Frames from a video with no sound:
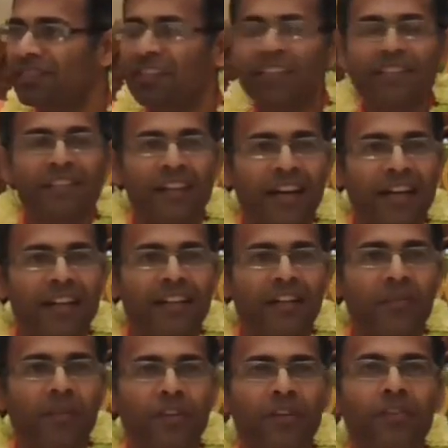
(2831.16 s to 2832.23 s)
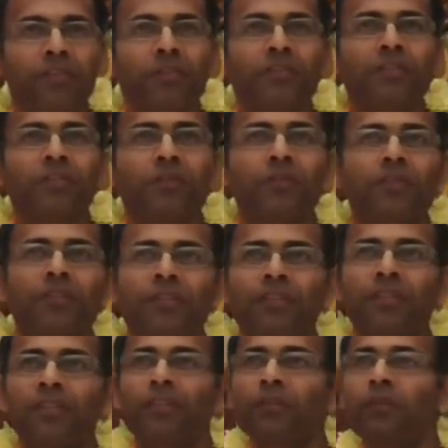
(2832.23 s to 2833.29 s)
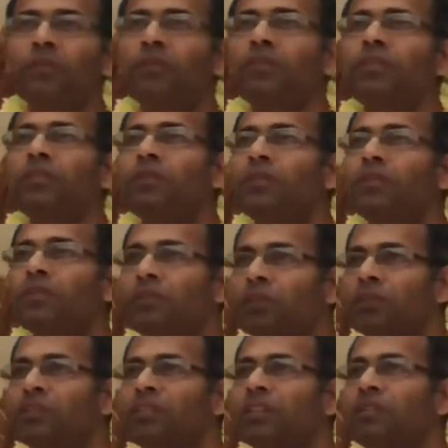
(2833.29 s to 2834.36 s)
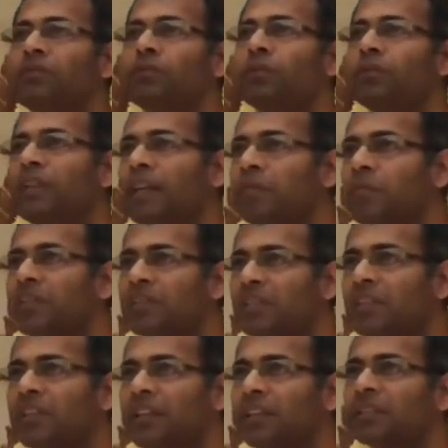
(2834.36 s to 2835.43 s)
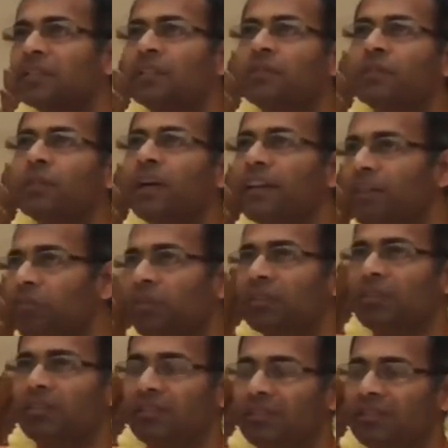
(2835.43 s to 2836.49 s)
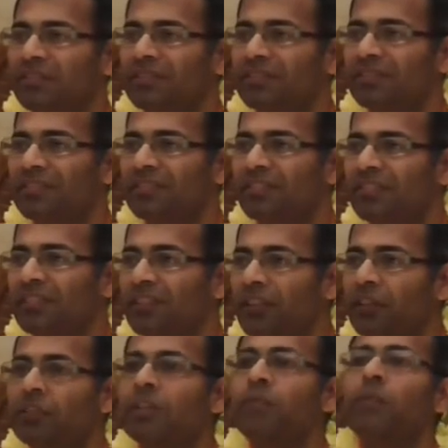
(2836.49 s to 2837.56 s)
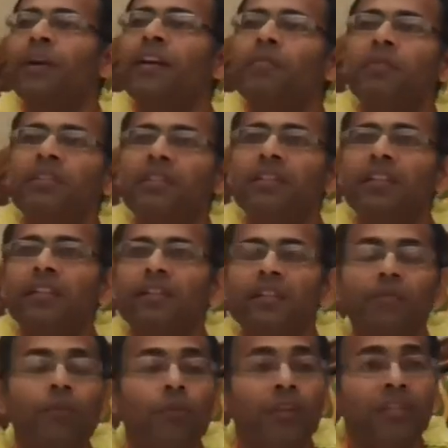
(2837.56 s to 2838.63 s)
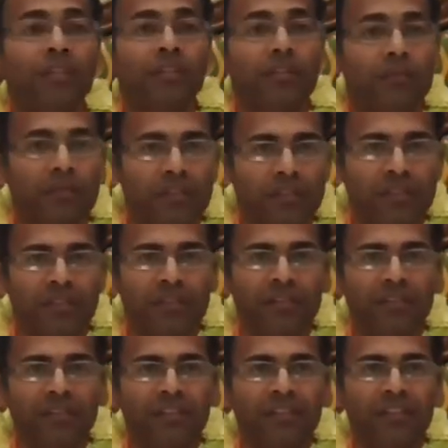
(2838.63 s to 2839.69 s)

That's the idea. Because you serve 10%, he'll serve you 80%. You serve 20%, he'll serve you 160%.